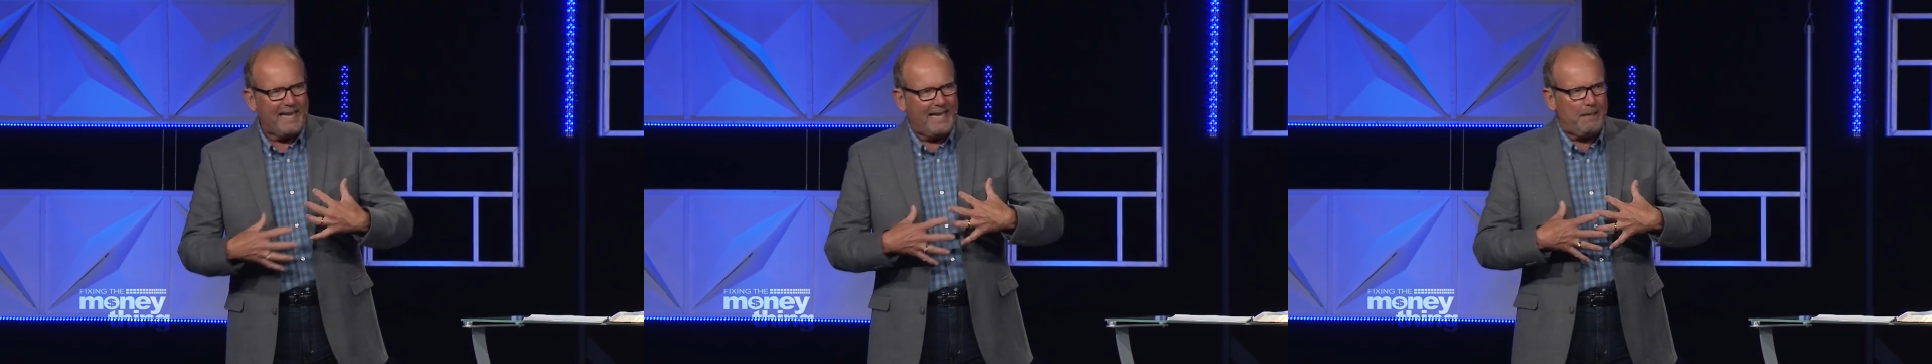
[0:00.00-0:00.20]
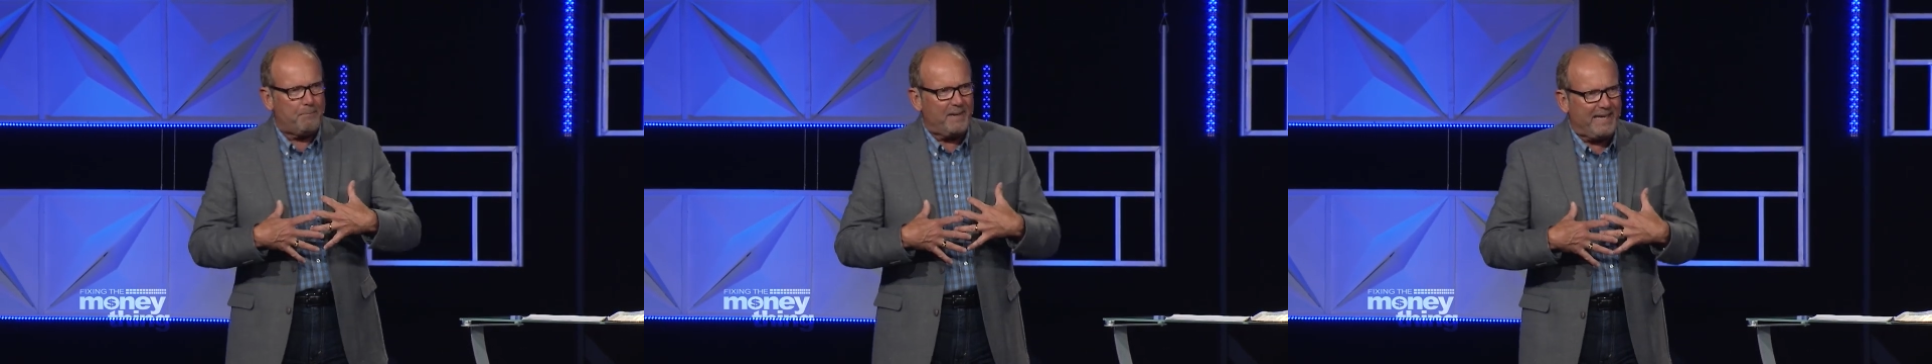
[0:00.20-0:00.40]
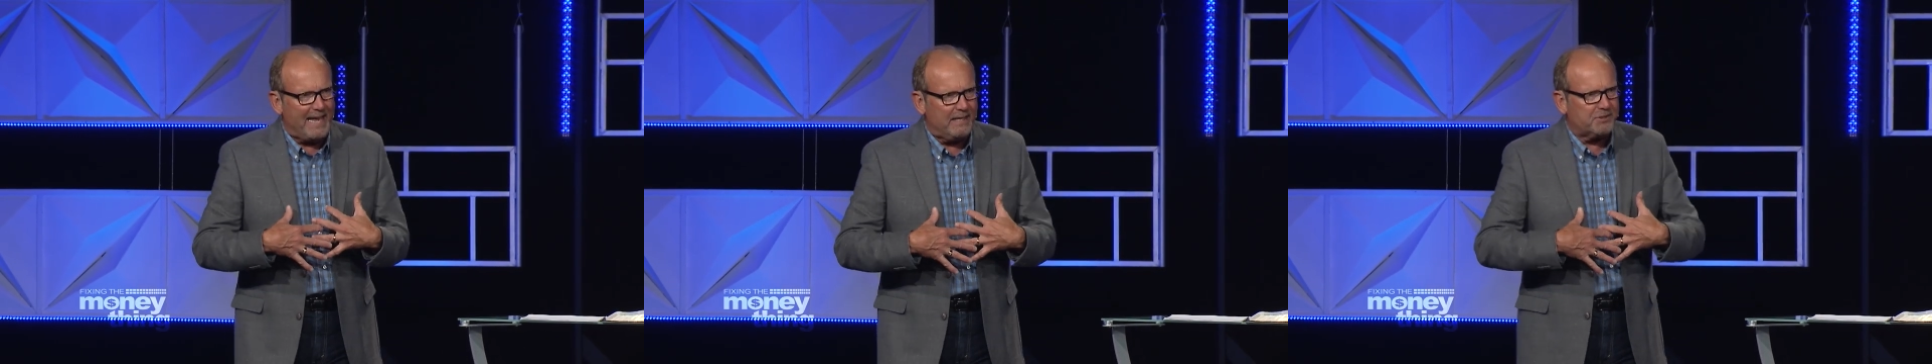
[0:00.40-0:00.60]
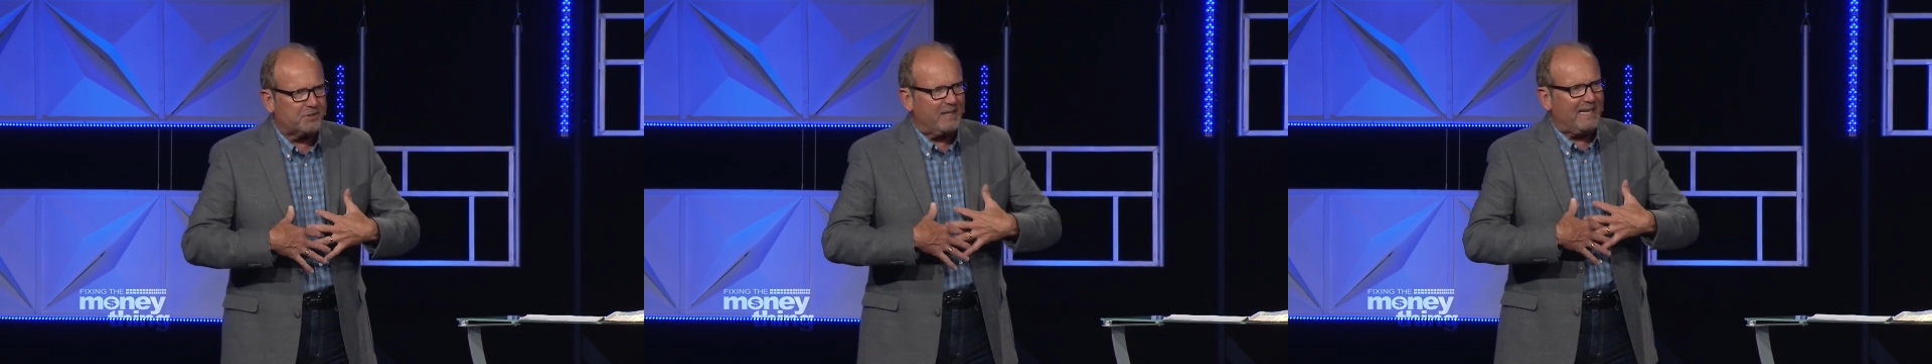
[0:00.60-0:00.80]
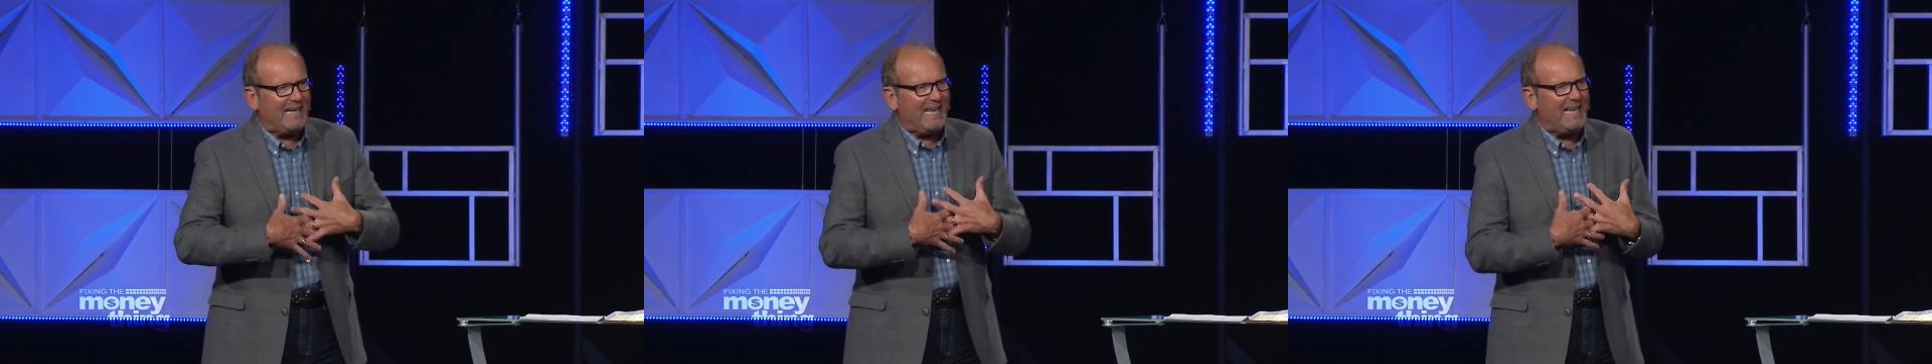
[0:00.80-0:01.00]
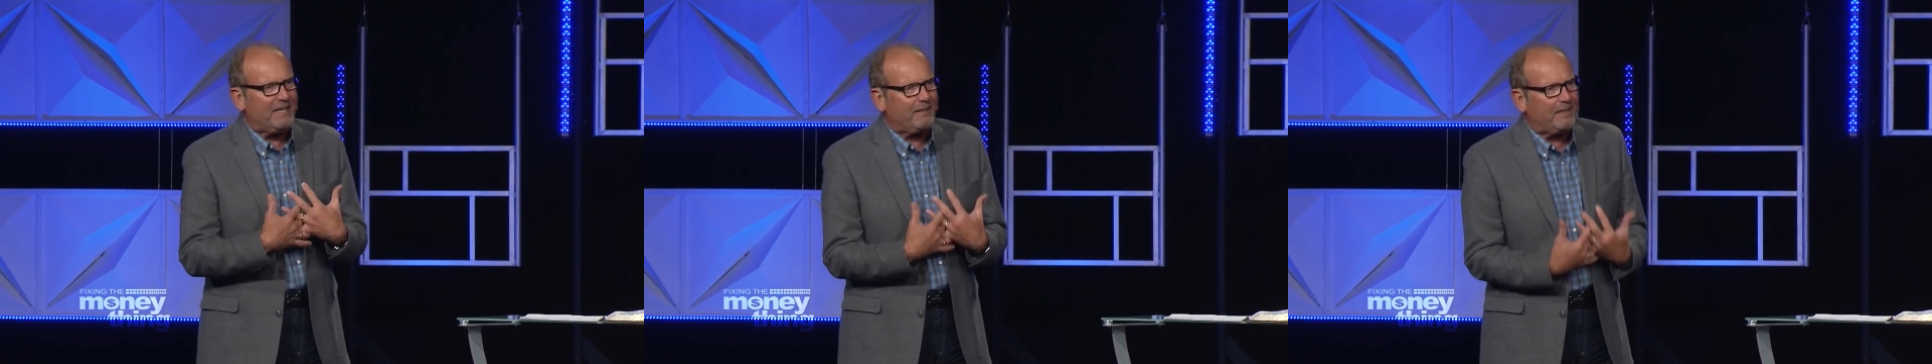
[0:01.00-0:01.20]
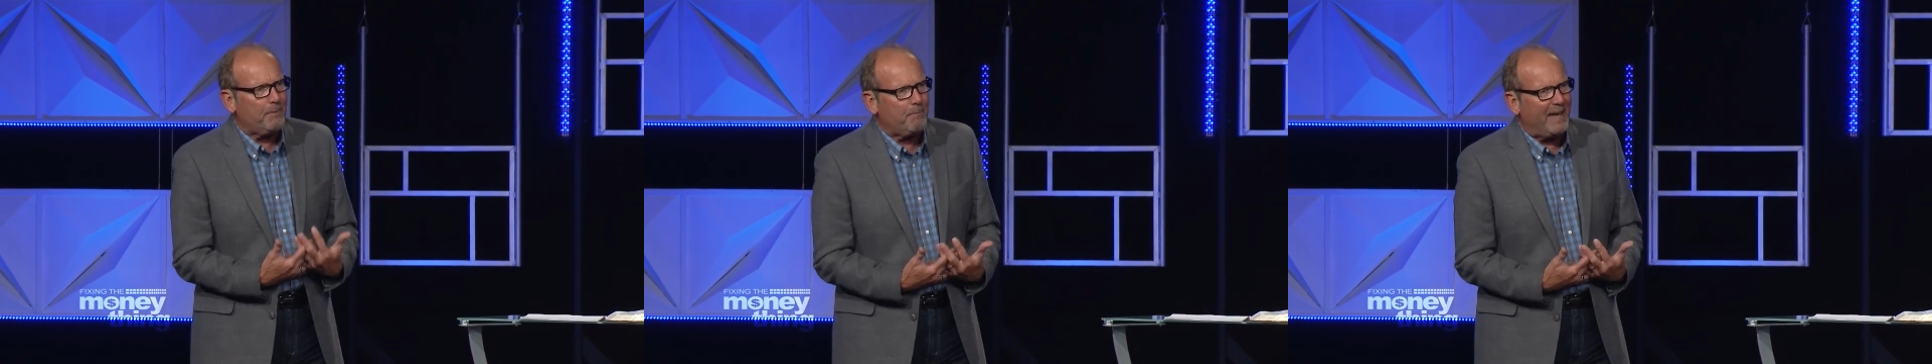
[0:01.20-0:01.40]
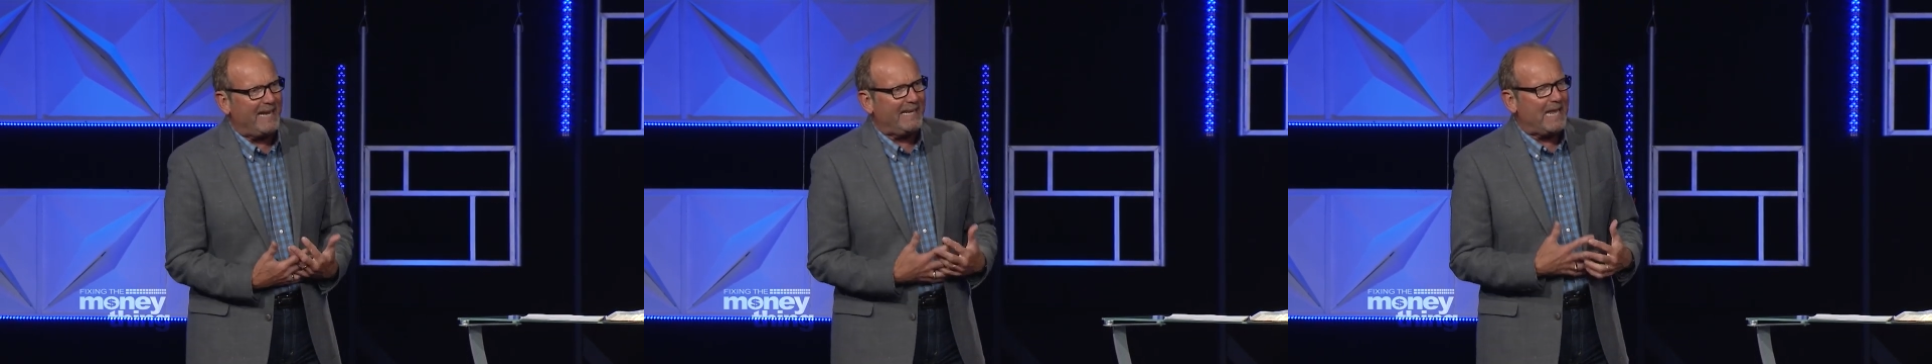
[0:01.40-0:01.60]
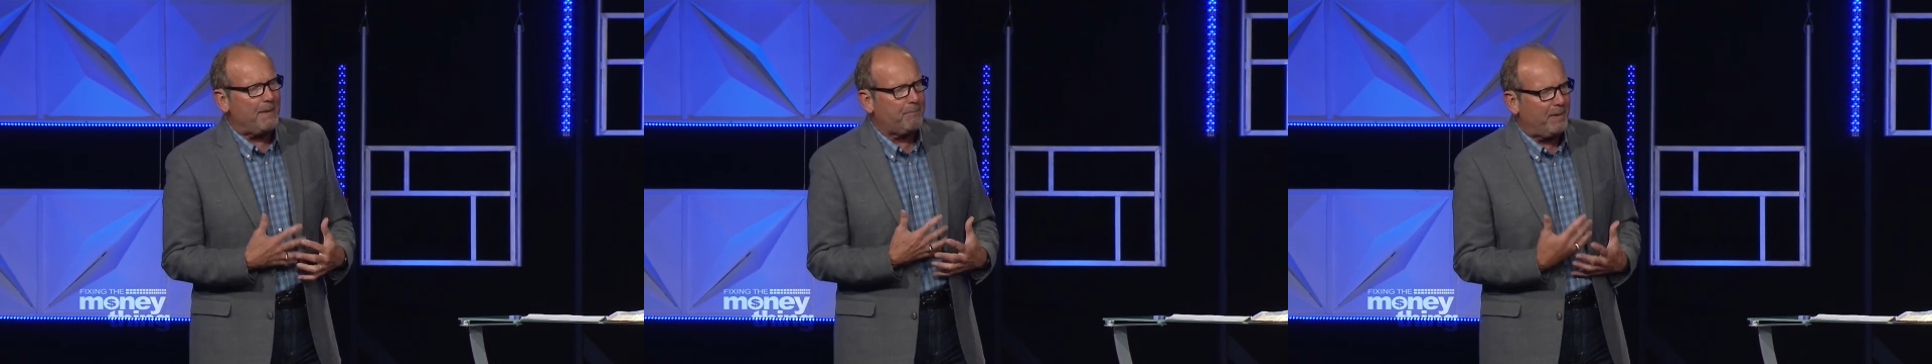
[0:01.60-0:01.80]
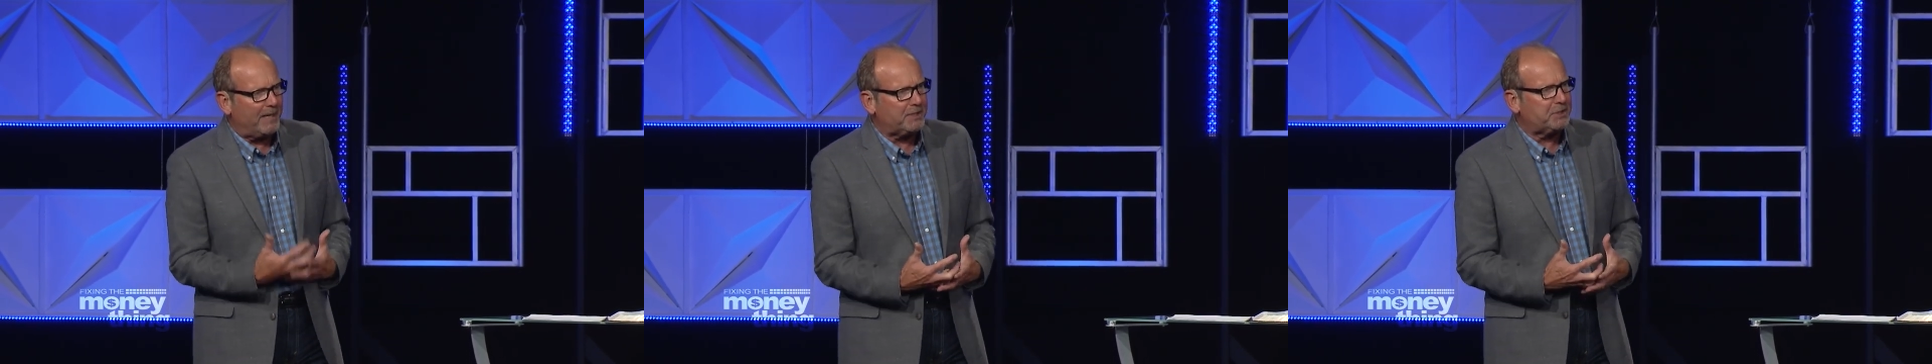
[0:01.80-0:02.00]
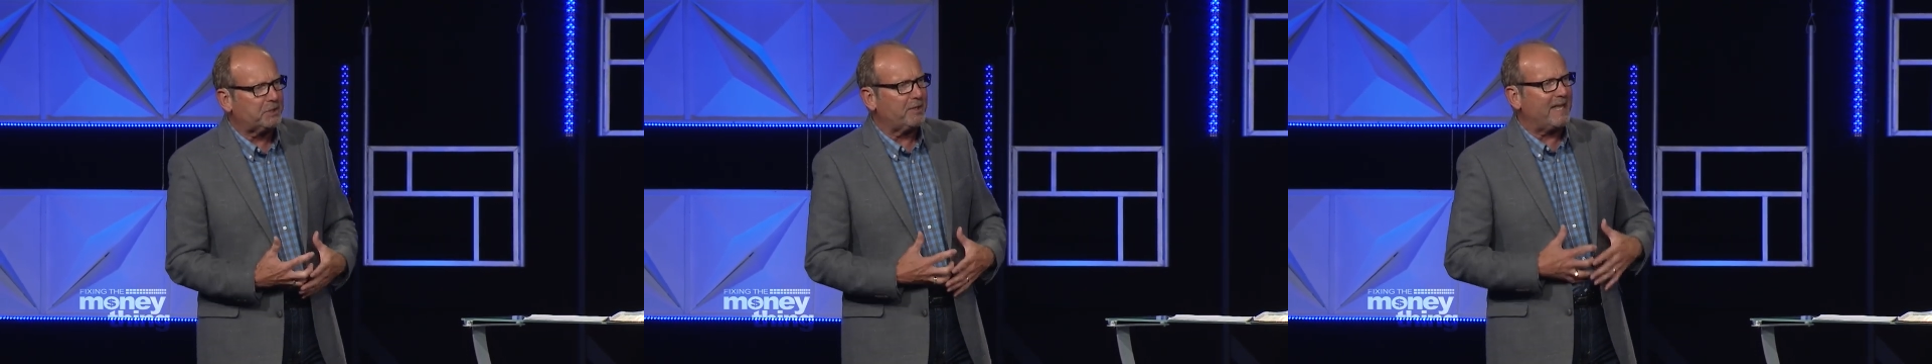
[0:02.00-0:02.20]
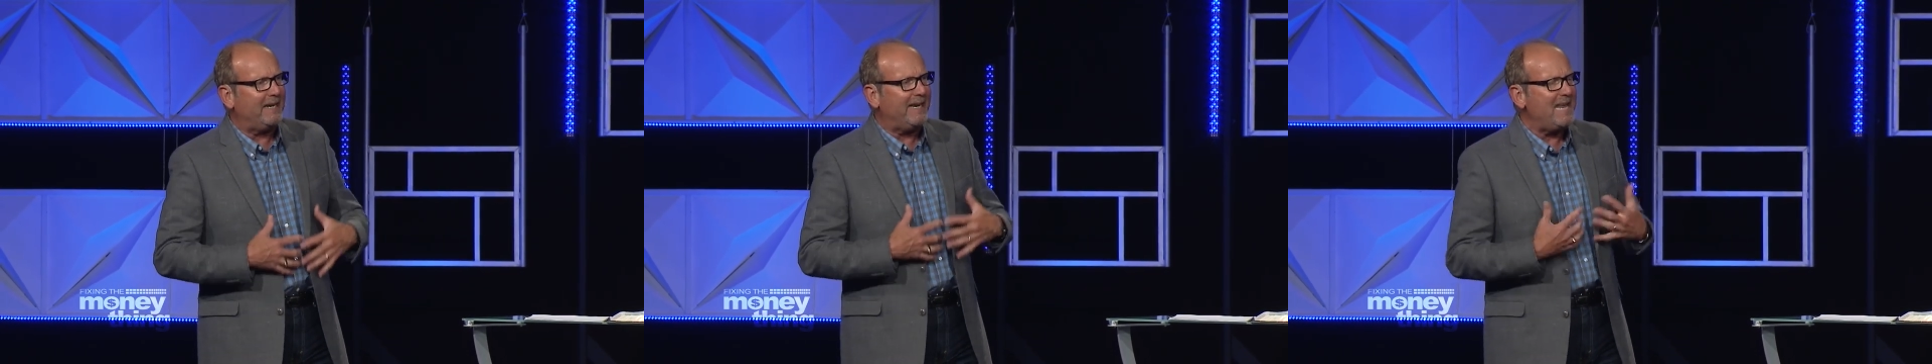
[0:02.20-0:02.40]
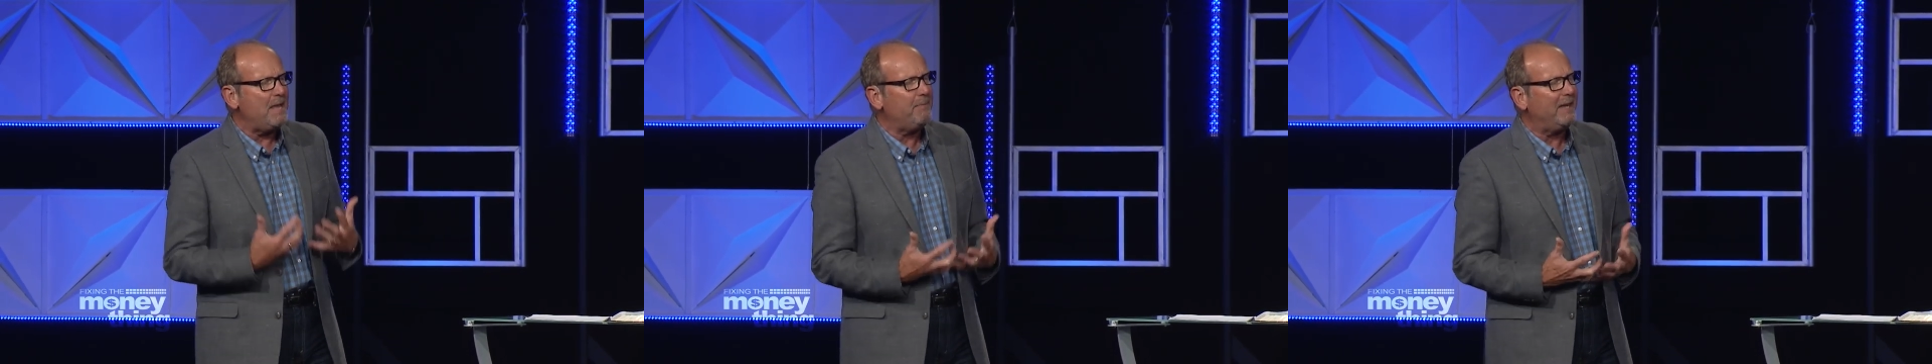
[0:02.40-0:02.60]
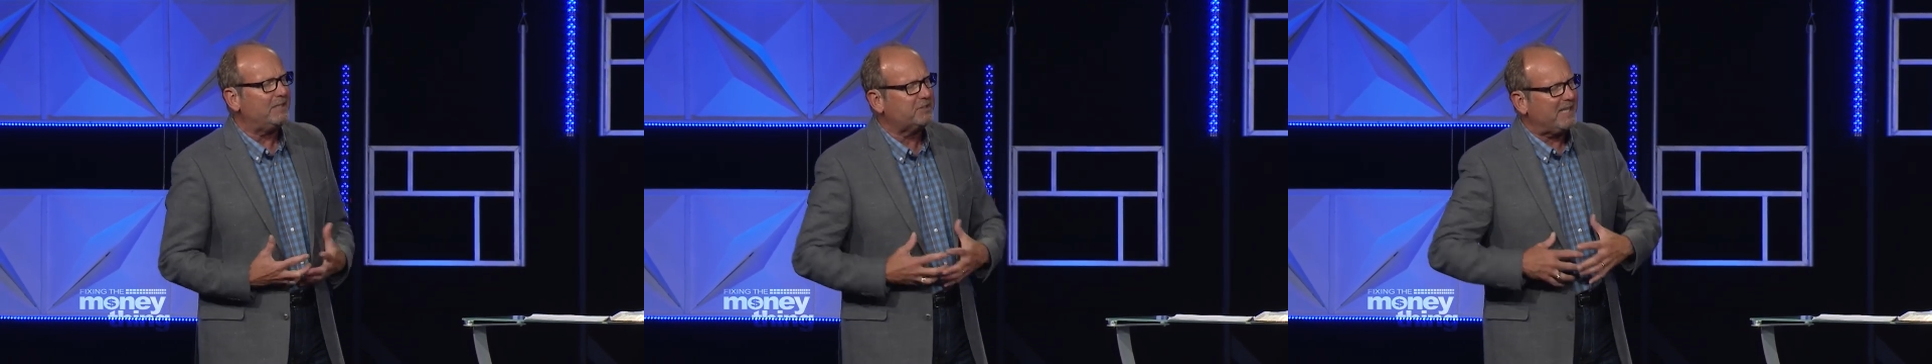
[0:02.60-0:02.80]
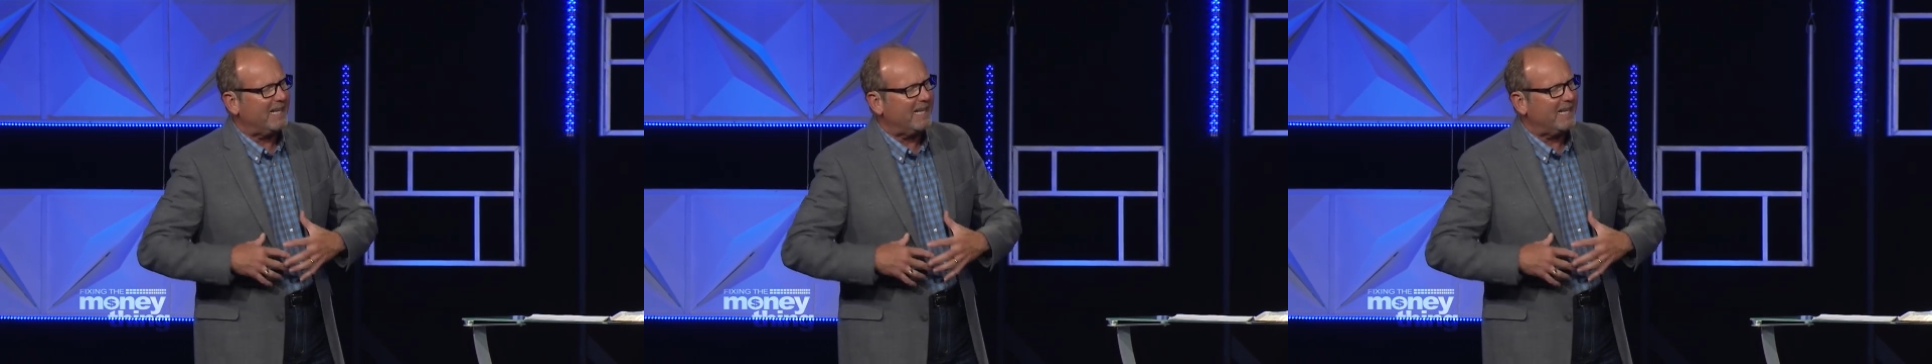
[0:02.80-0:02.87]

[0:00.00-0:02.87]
it begins to incubate a picture and an image